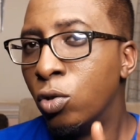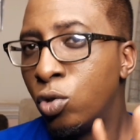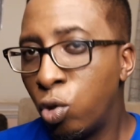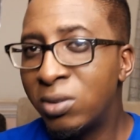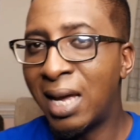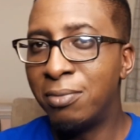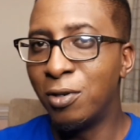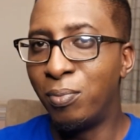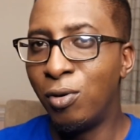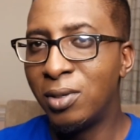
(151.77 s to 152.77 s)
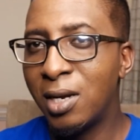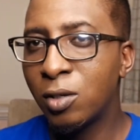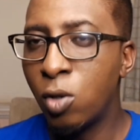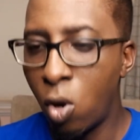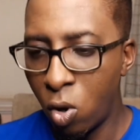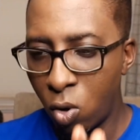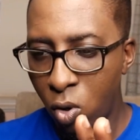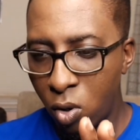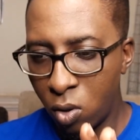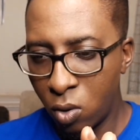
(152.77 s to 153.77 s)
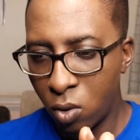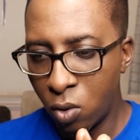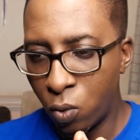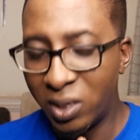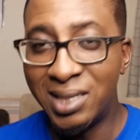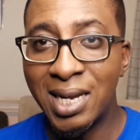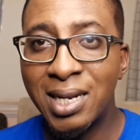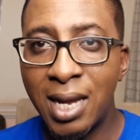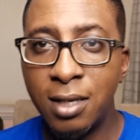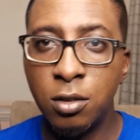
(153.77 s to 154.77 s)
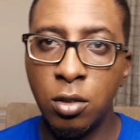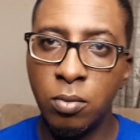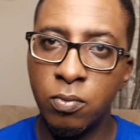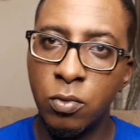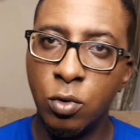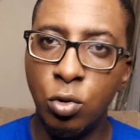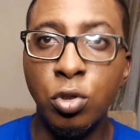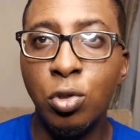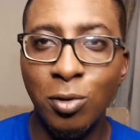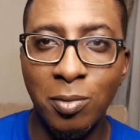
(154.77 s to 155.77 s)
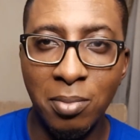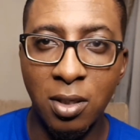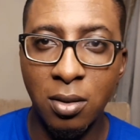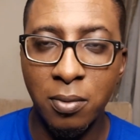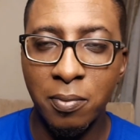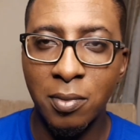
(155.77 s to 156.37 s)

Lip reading: 2 types of projects with deadlines you shouldn't miss.